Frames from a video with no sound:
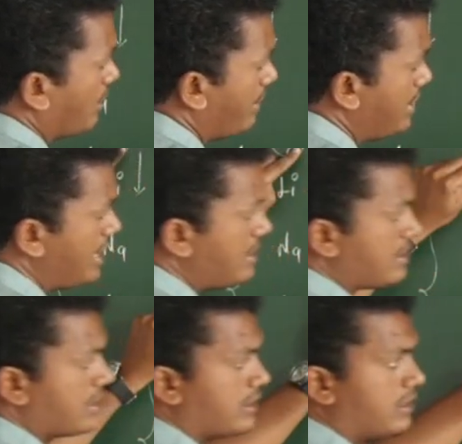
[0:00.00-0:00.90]
with
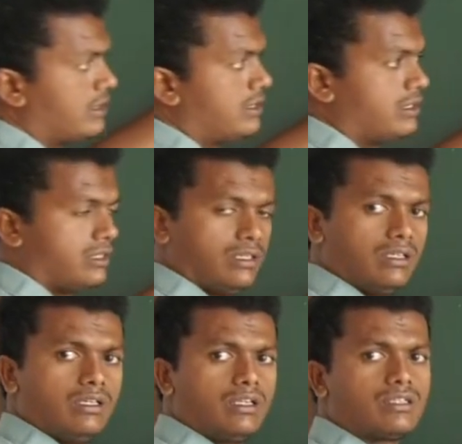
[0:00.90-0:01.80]
this
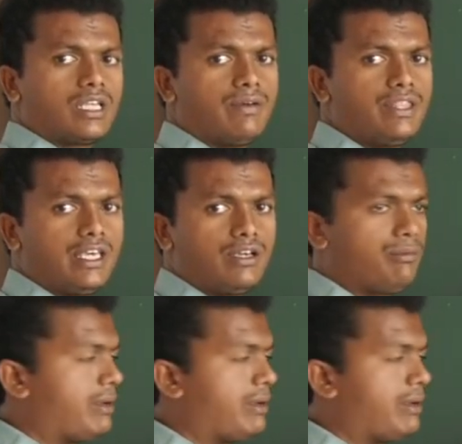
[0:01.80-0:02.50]
seventh A group